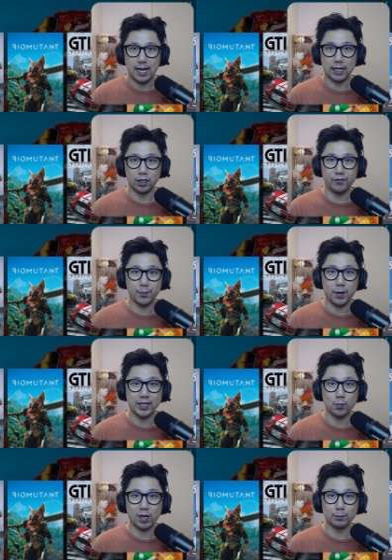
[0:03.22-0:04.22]
Hello
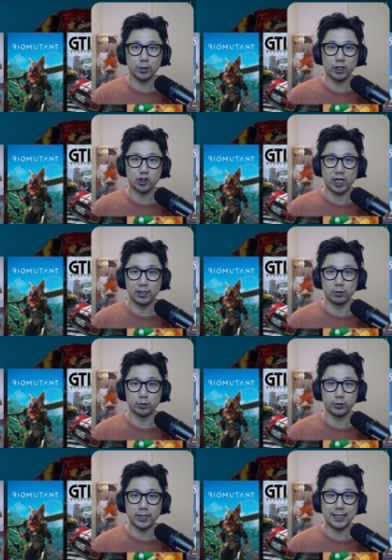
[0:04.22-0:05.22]
everybody, welcome to the channel.
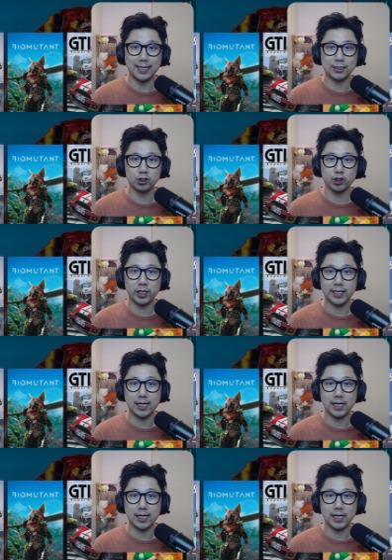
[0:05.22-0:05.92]
Today, let's check